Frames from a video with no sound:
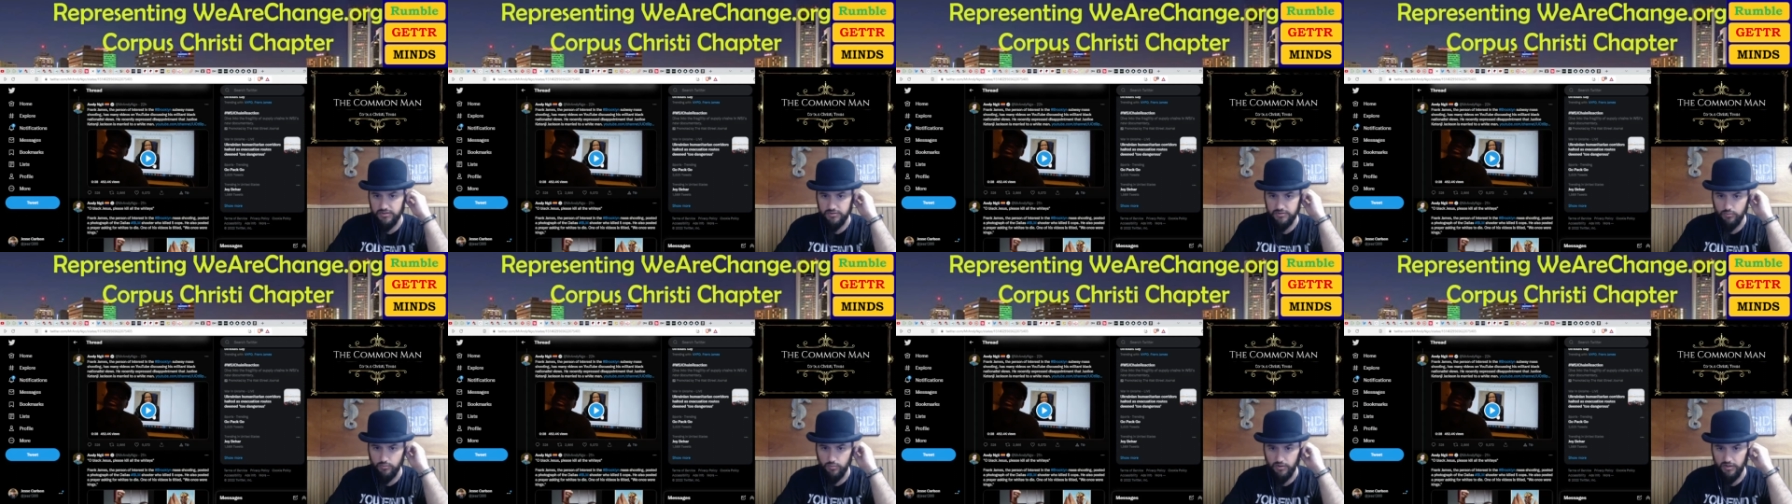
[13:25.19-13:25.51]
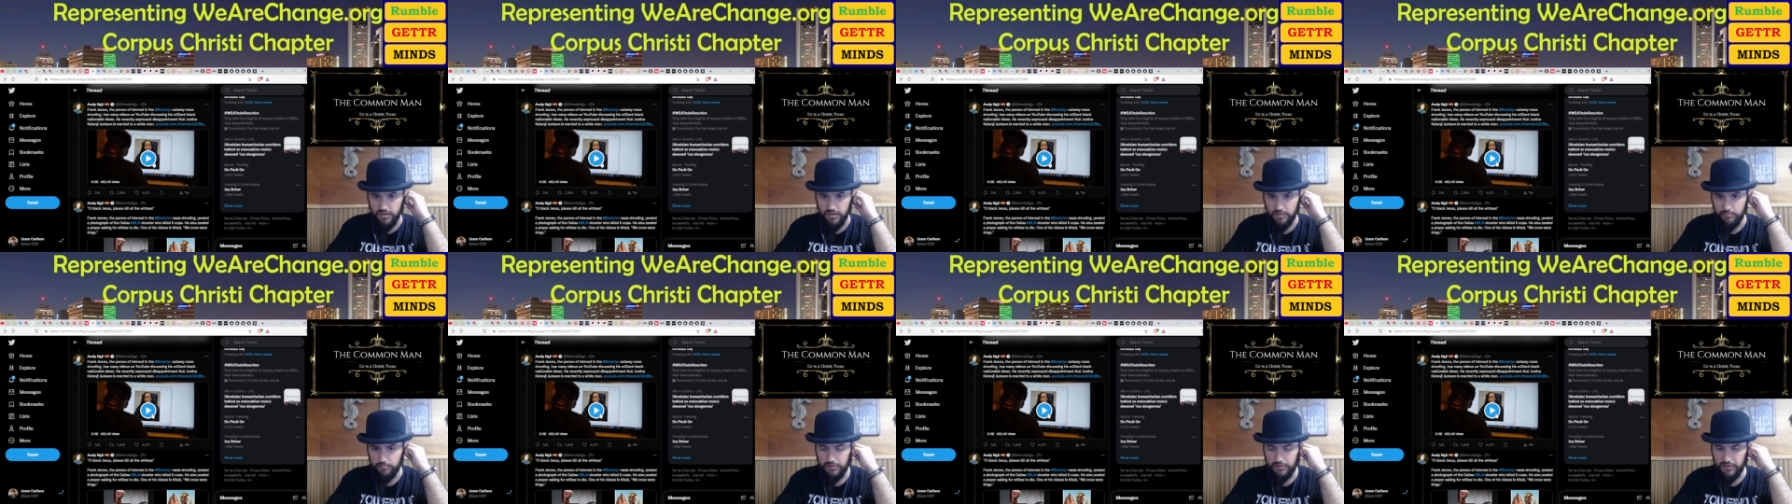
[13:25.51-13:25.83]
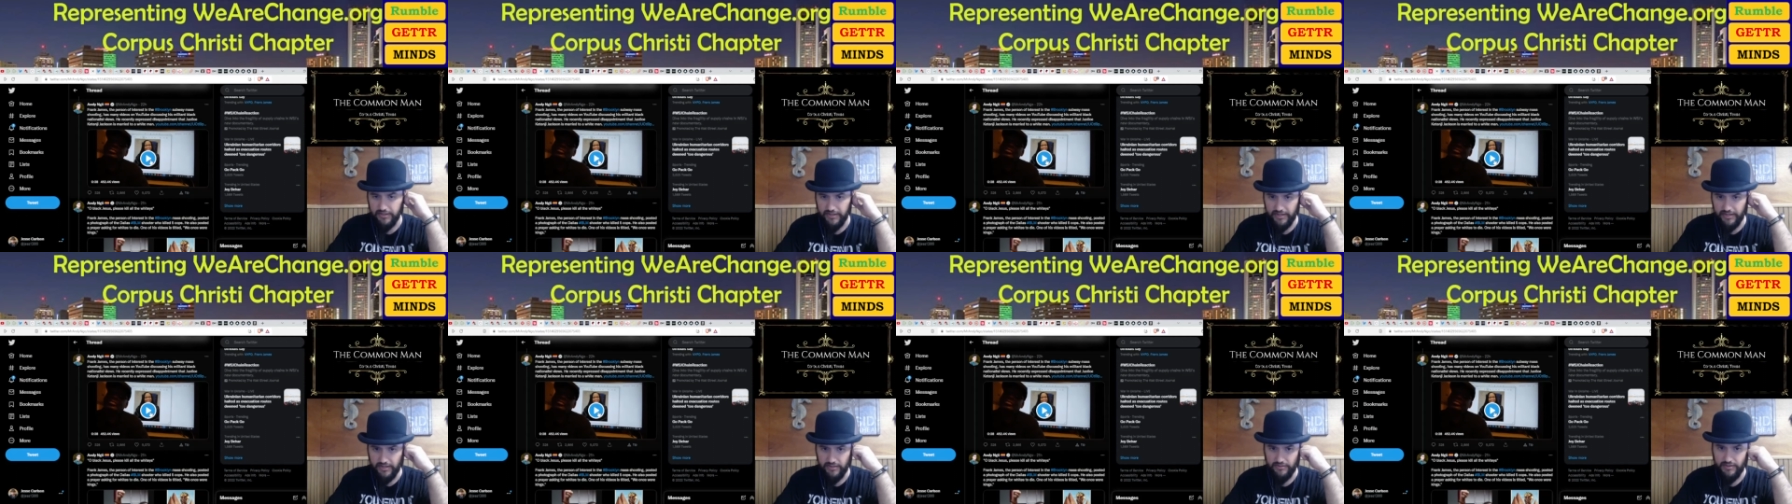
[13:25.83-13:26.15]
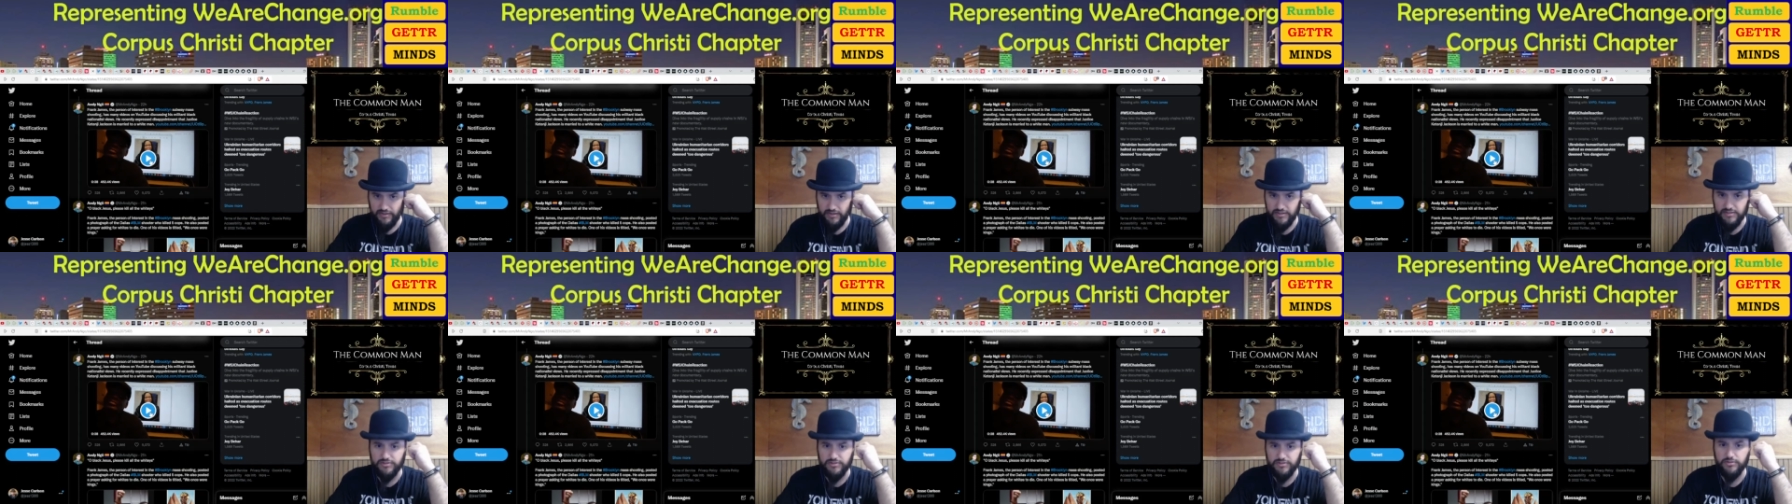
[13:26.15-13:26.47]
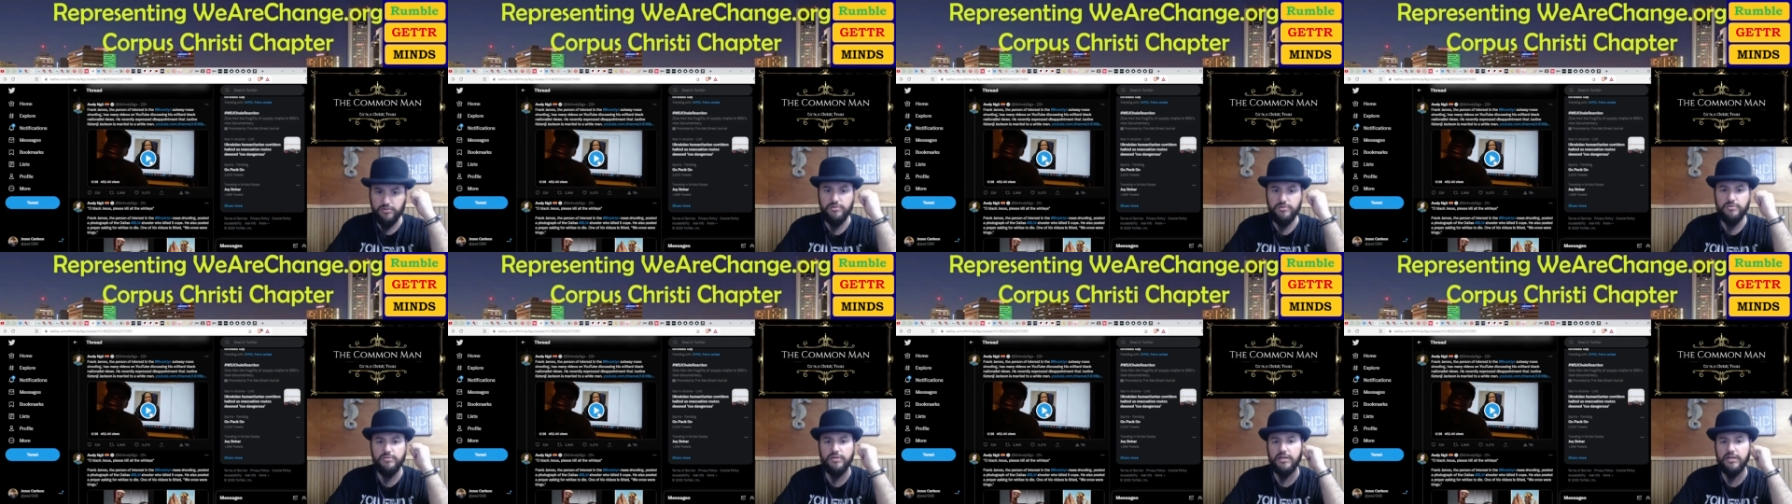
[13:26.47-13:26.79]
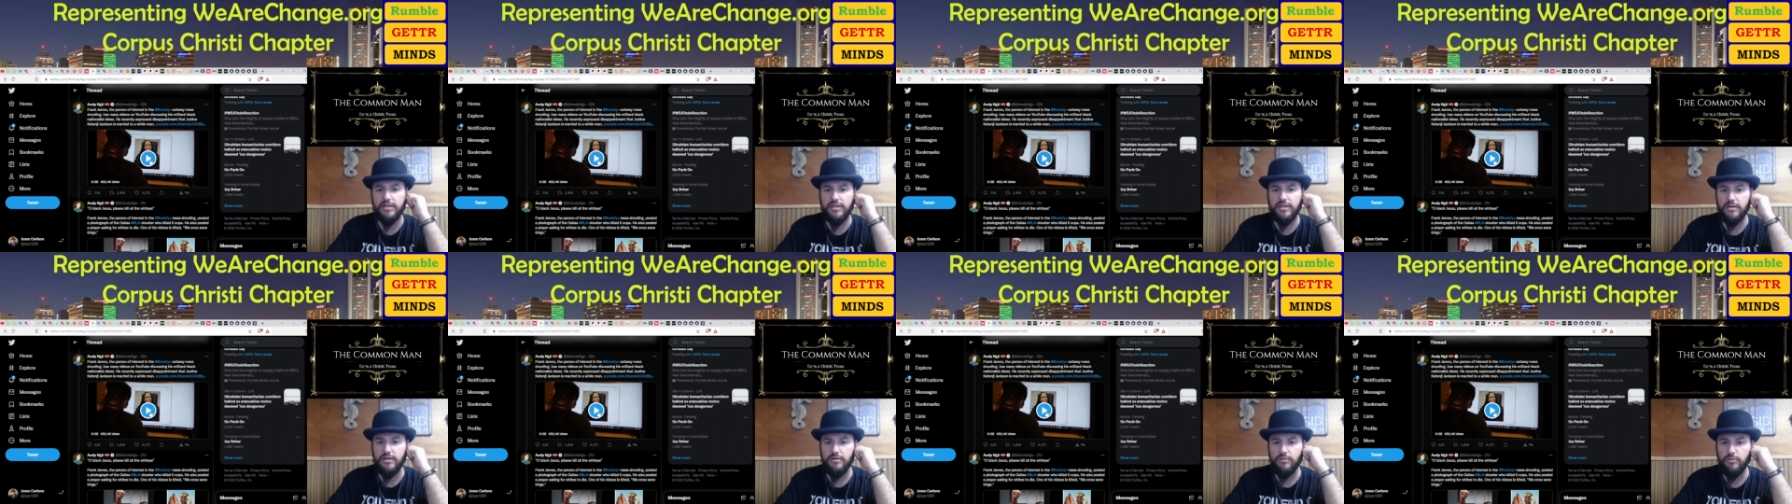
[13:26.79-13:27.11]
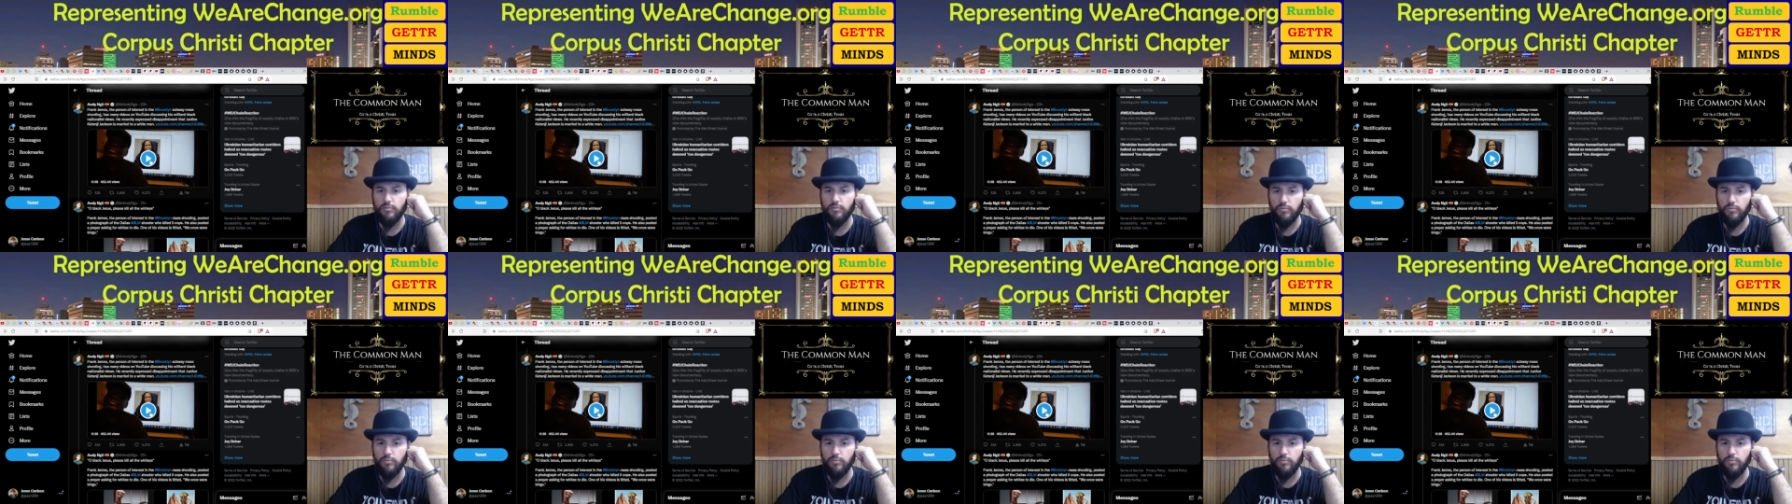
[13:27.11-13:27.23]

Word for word: So we're going to play this so you can hear the